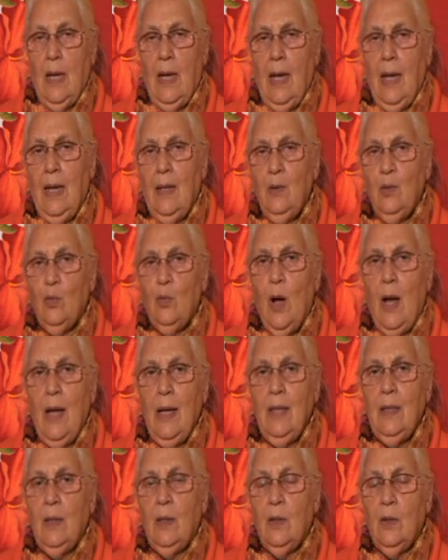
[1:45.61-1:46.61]
and
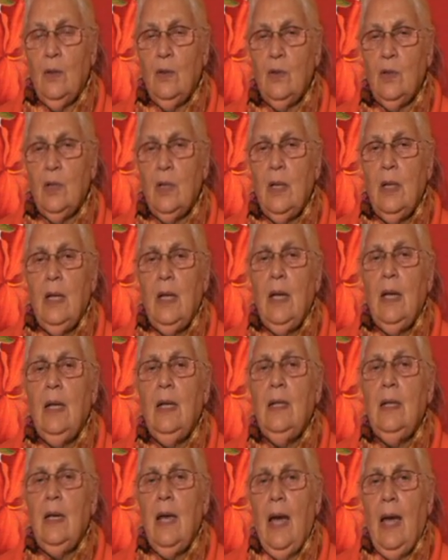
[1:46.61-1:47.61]
riders
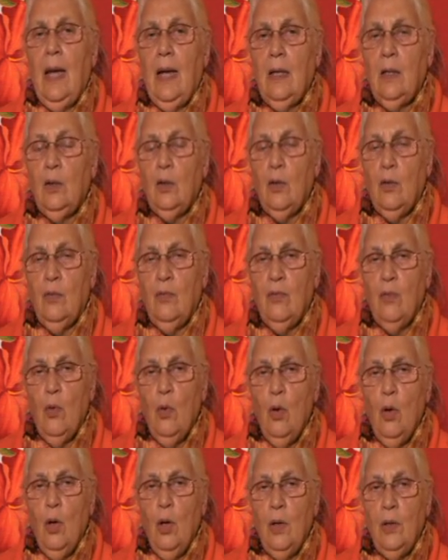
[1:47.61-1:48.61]
in the act of
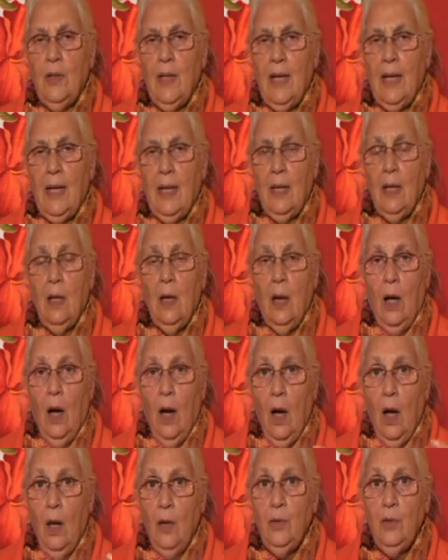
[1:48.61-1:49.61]
war there
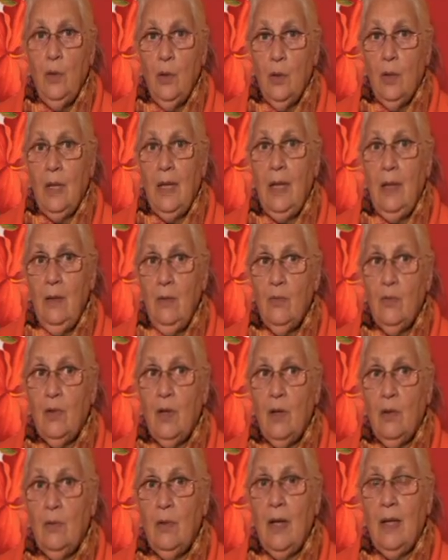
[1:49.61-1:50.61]
on your
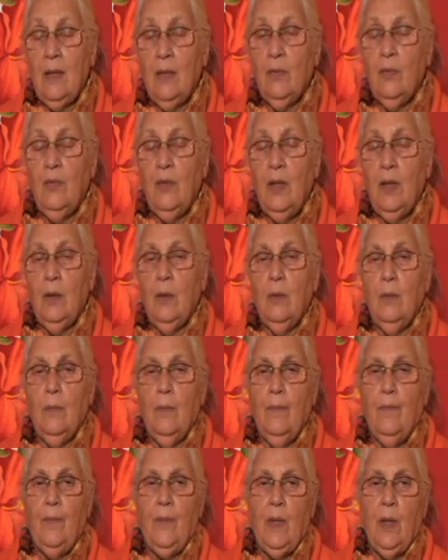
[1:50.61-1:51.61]
infrared
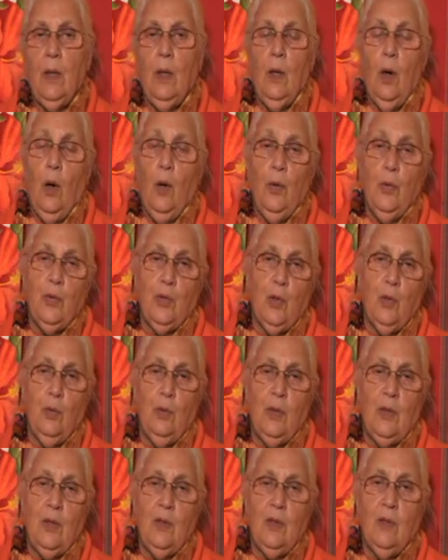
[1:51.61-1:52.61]
film. Also,
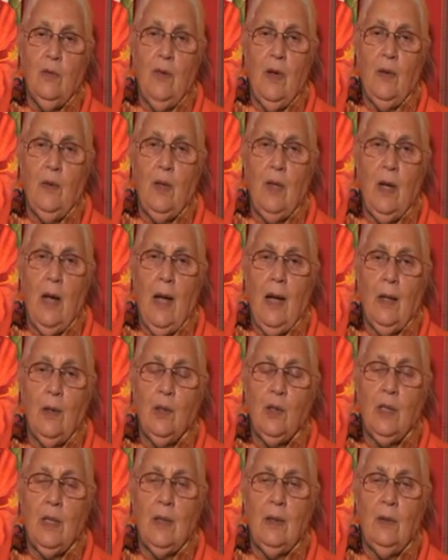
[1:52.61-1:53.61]
there's a very
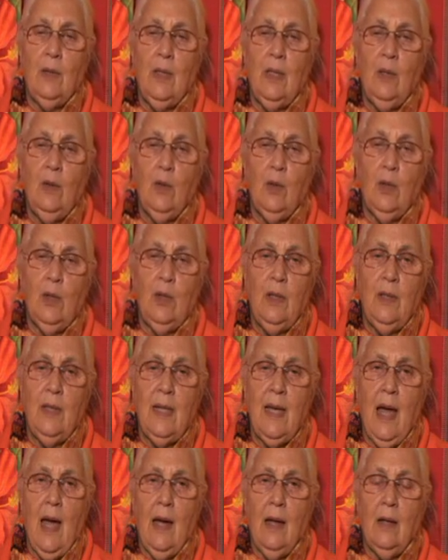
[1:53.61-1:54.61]
large cathedral in
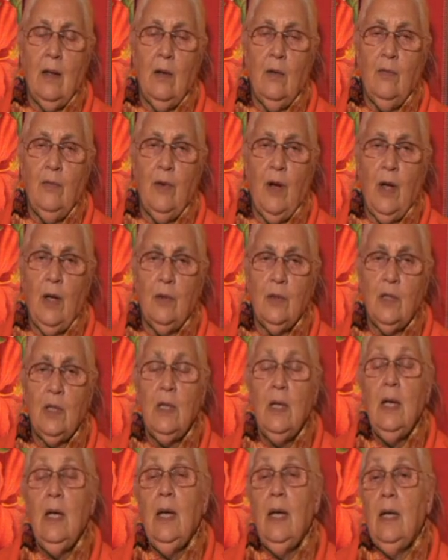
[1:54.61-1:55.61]
Niagara Falls,
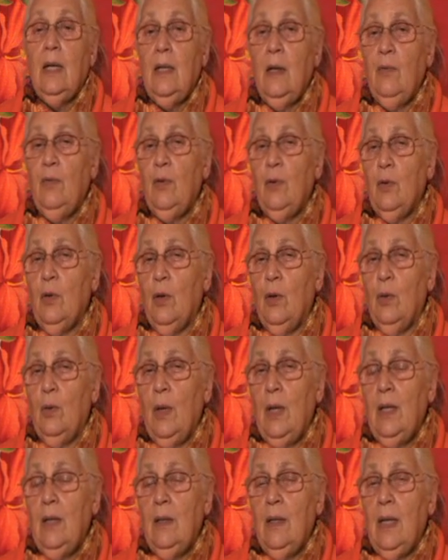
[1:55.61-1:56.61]
and if you go
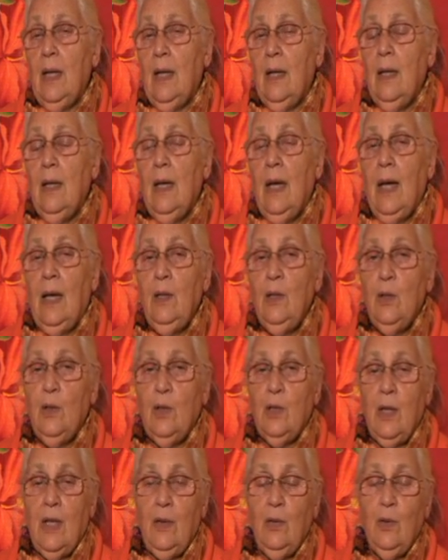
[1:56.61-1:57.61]
in there and you
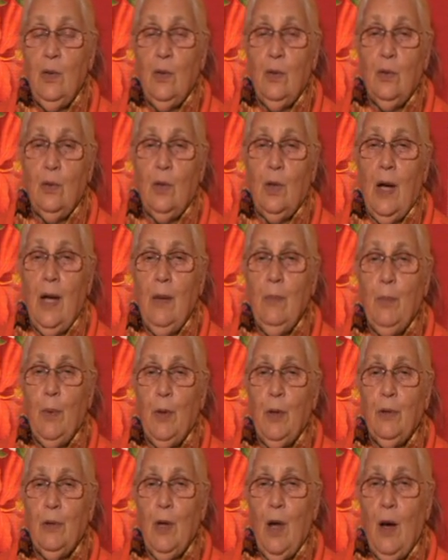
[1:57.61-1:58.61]
set your
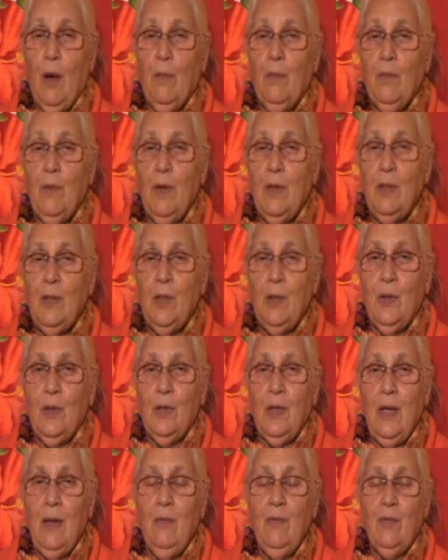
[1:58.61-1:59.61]
tripod up with
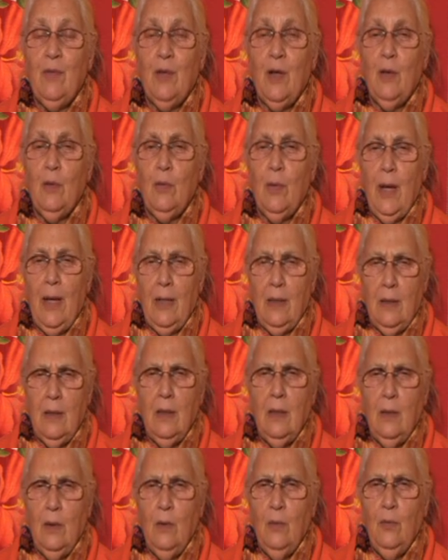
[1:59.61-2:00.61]
your infrared
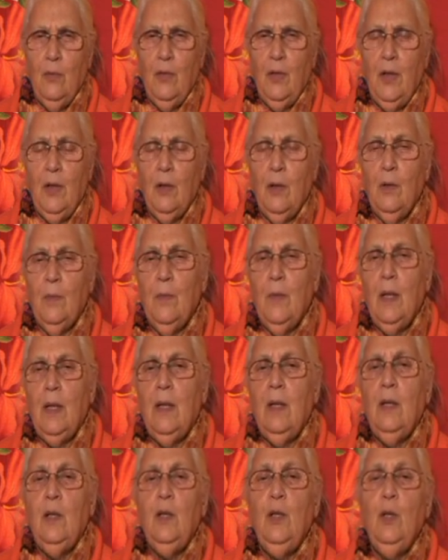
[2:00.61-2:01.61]
film,
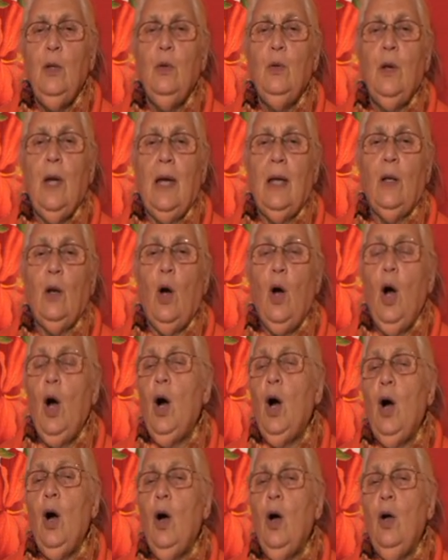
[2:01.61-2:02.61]
you get
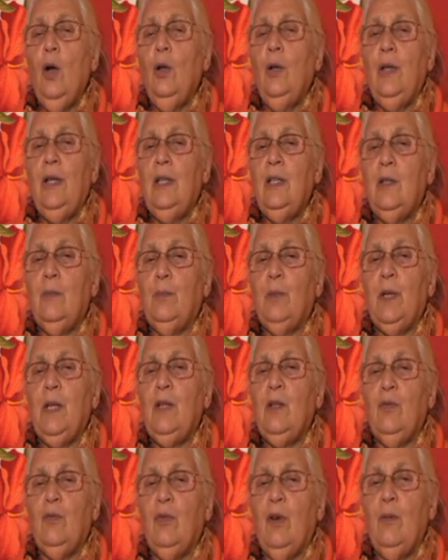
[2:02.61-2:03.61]
all these
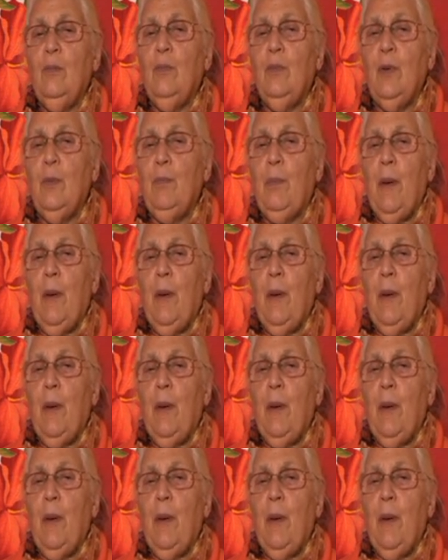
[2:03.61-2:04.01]
priests from the